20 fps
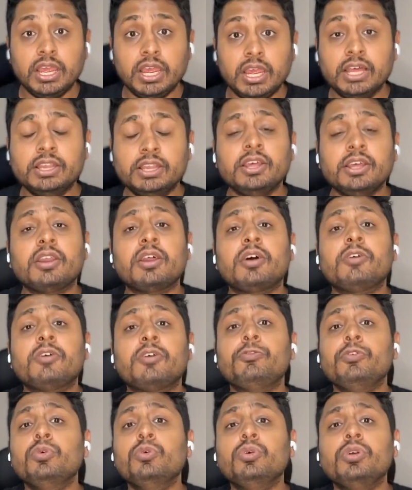And there are
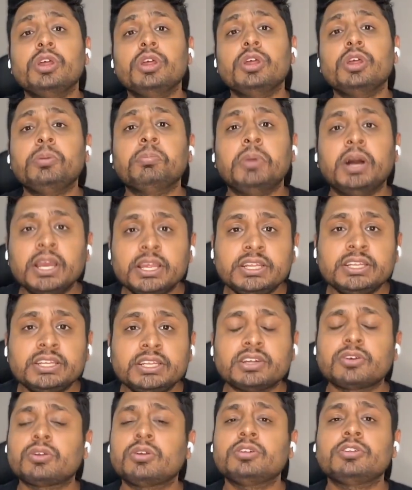few great minds
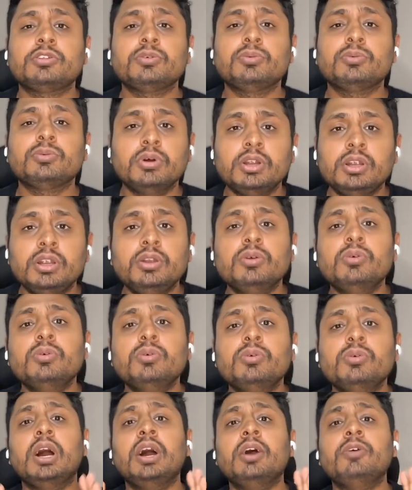across the world
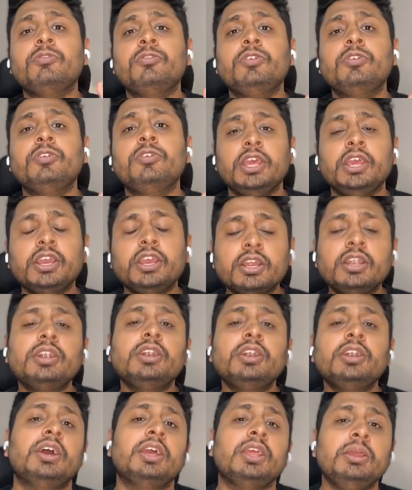who have
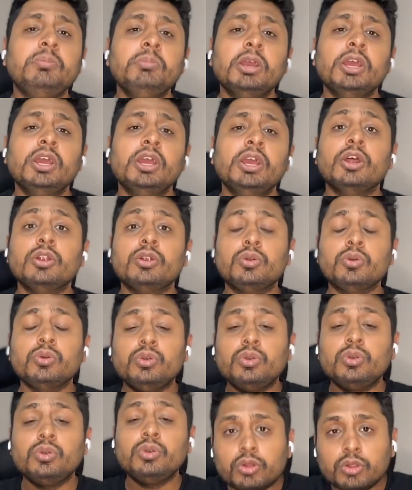taken time to
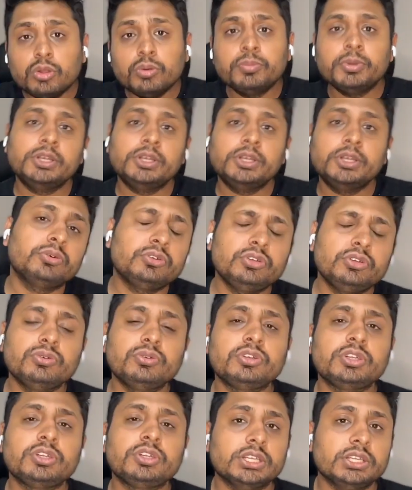document those
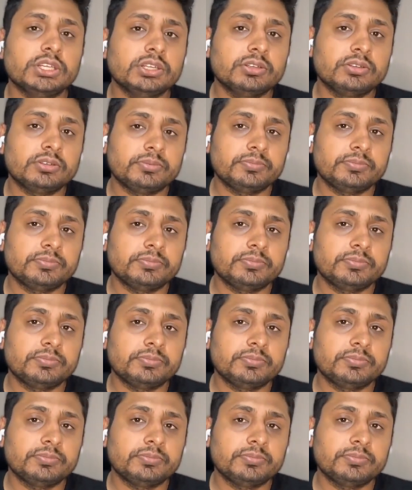use cases.